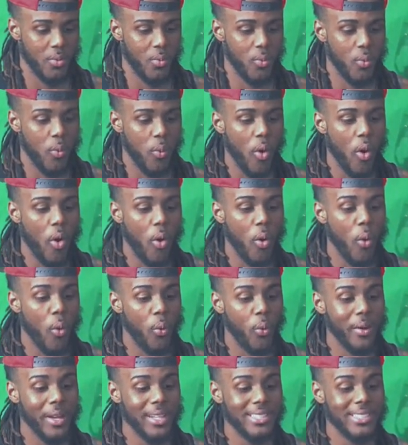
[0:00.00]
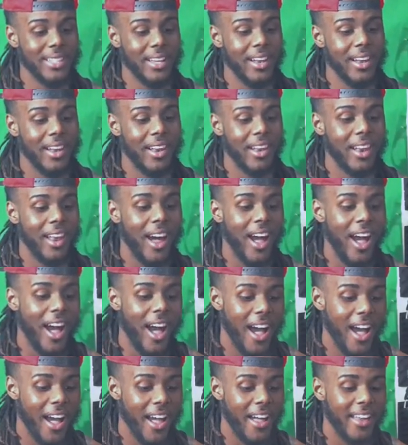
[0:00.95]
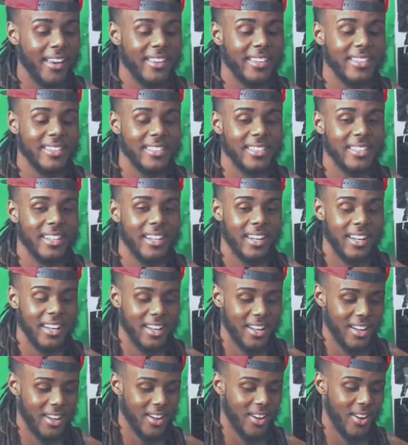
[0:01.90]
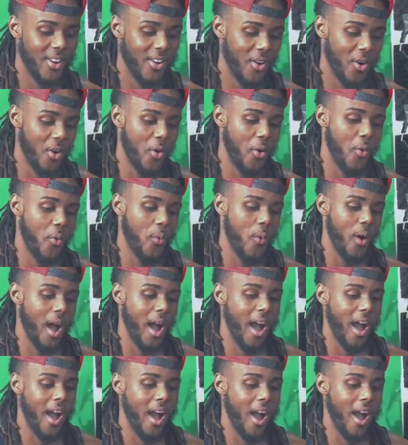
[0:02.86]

Whoa, it's a lot. Oh wow.